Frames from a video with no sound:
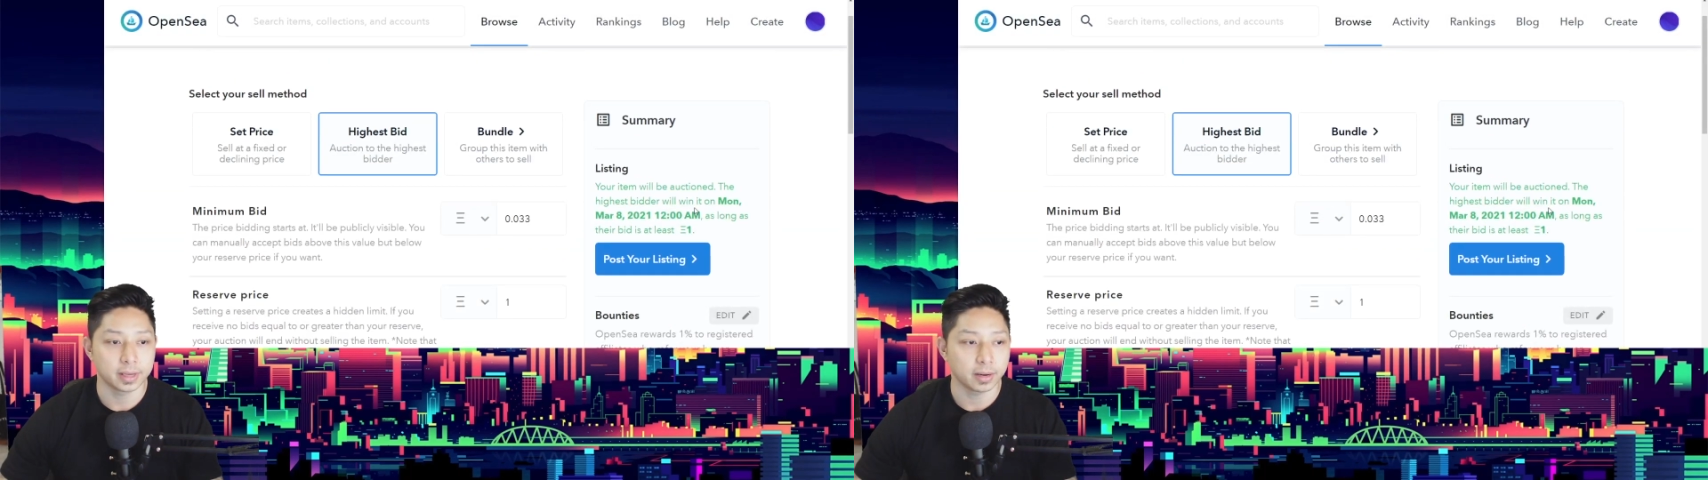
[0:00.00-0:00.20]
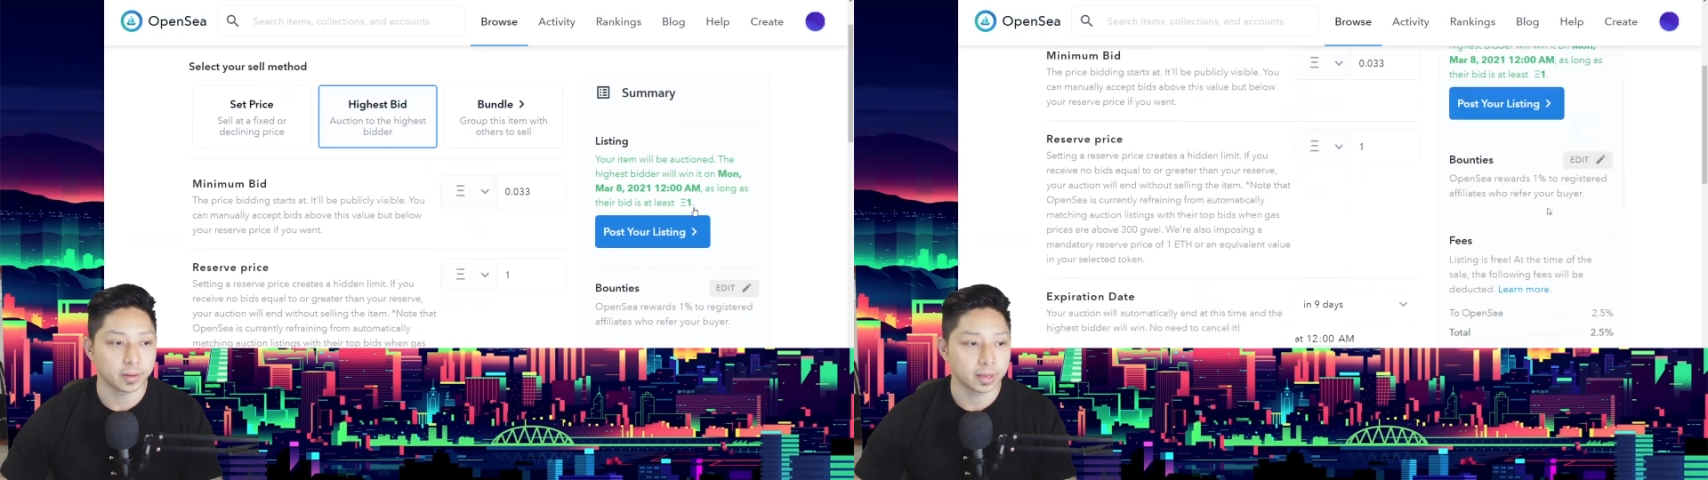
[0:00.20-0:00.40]

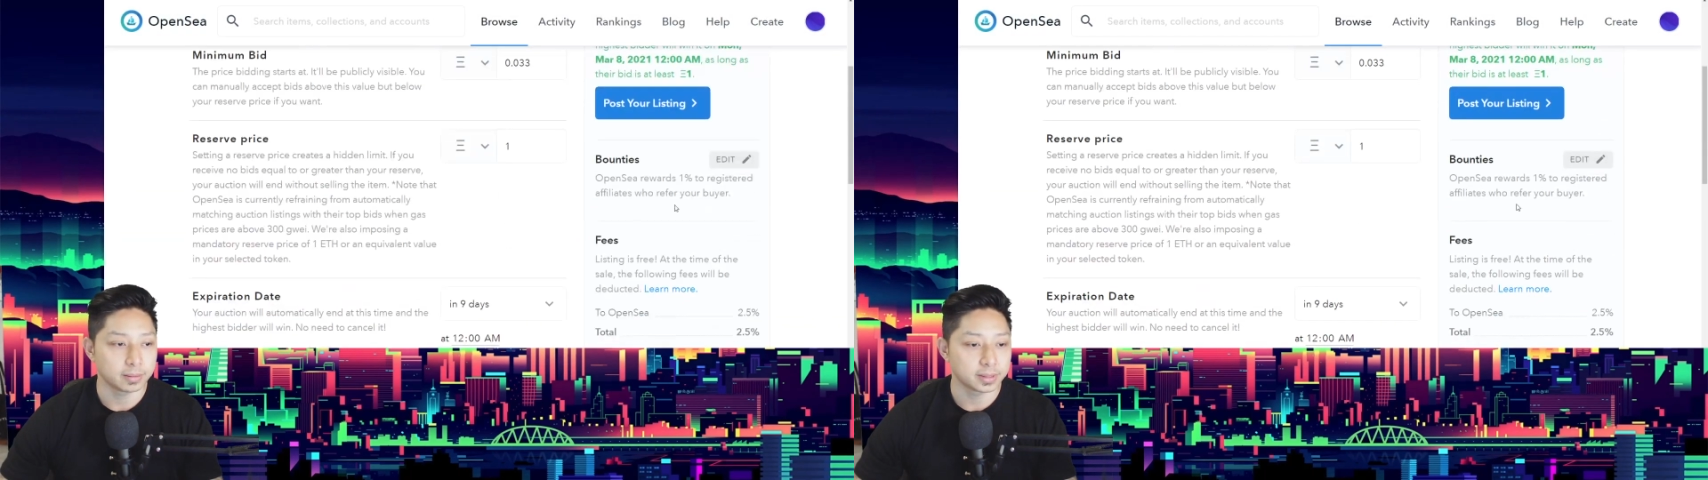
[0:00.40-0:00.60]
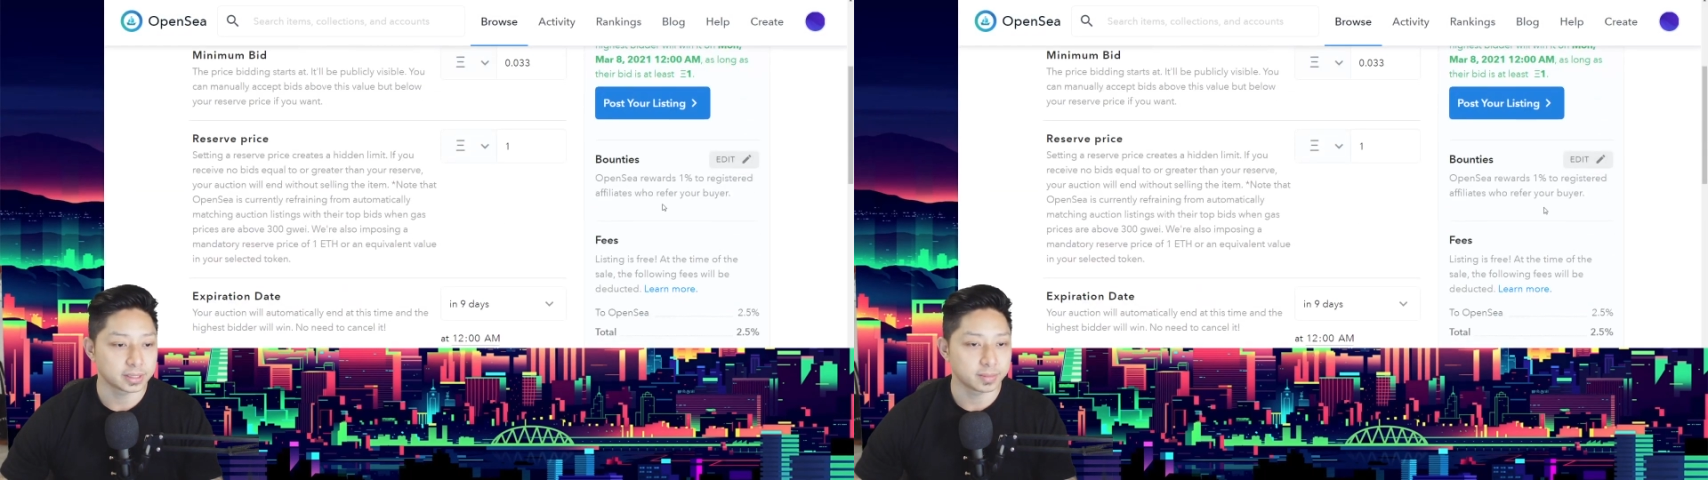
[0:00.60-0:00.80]
Anyway,
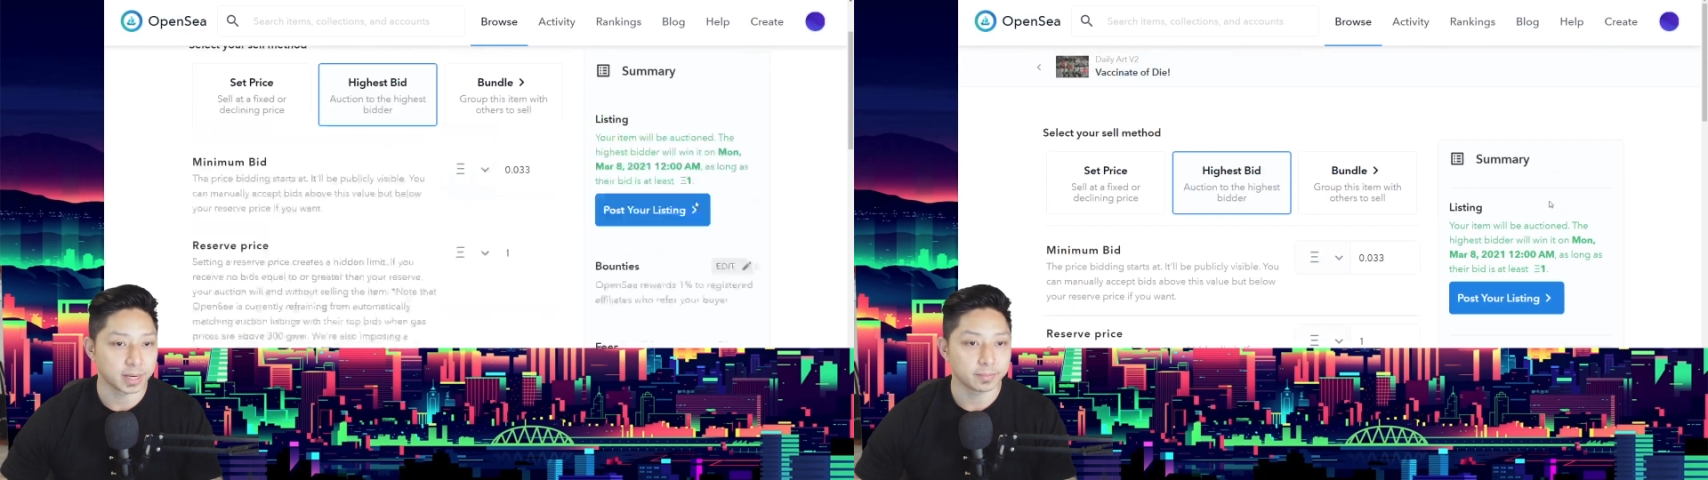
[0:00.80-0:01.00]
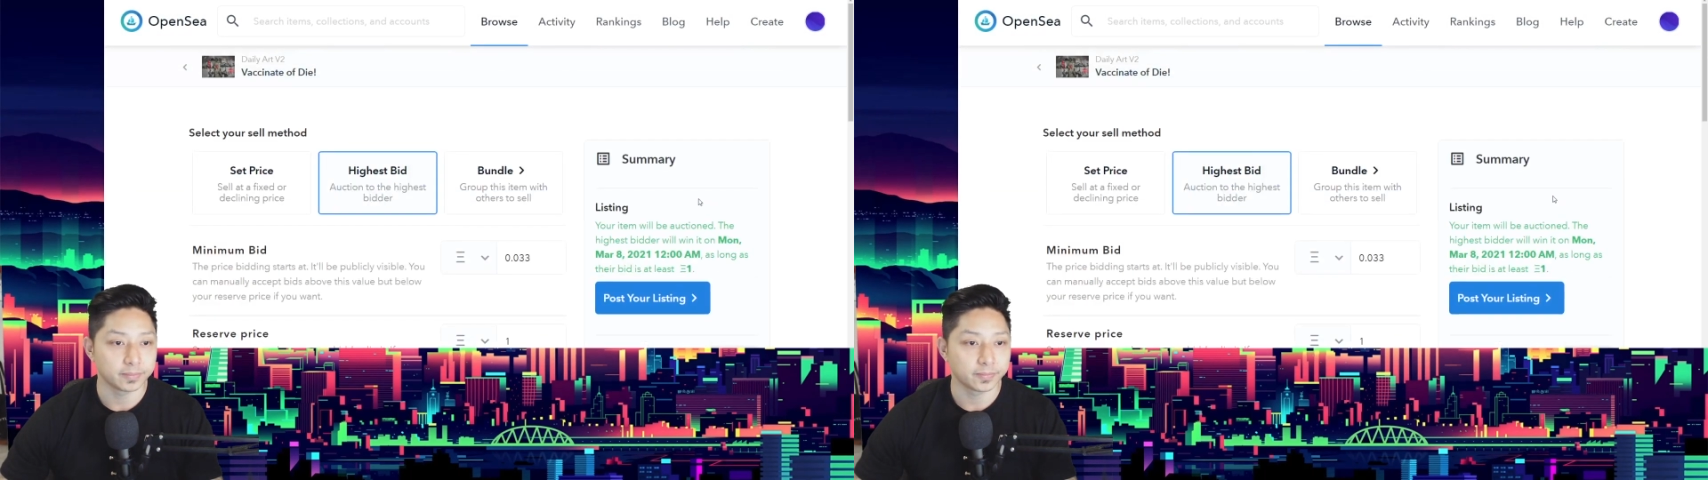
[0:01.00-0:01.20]
doesn't matter.